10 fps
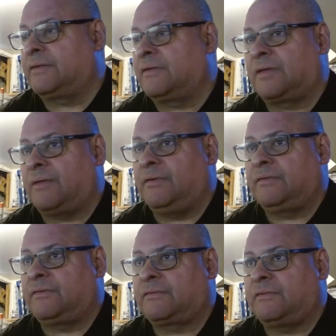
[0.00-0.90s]
Sometimes it's
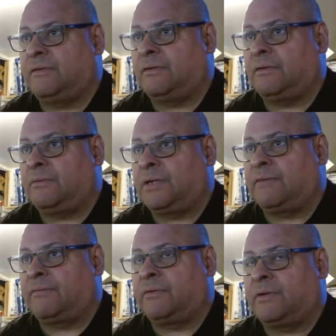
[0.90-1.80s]
just
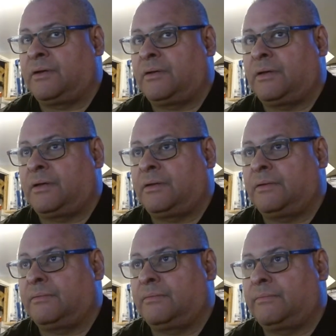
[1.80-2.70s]

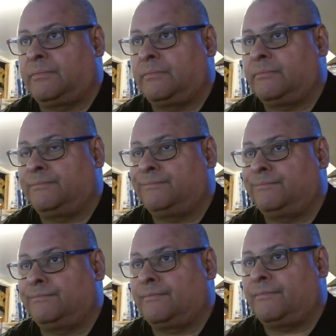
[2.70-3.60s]
whatever
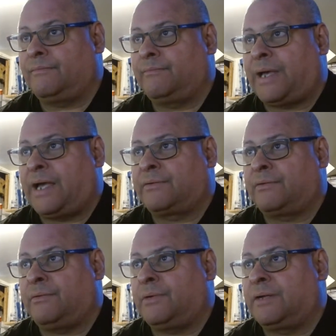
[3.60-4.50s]

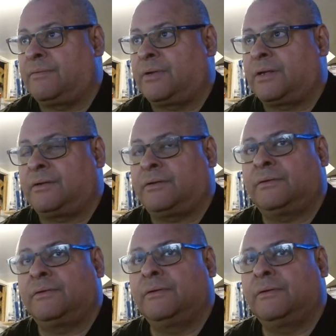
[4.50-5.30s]
pattern or whatever. I don't know.